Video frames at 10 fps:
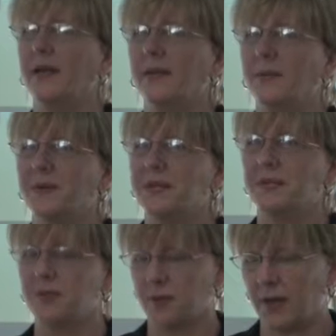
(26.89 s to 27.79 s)
in the
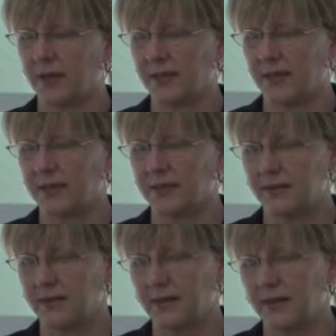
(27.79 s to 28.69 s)
research process.
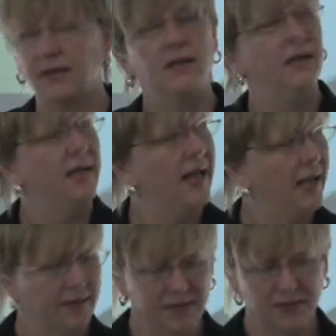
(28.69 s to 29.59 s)

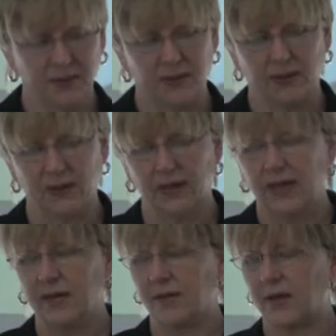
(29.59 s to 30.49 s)
Helen's work
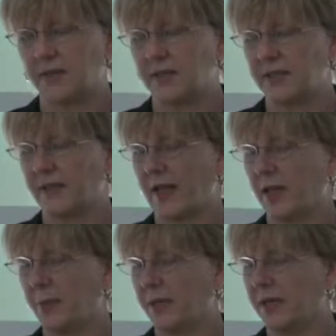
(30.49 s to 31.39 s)
involves developing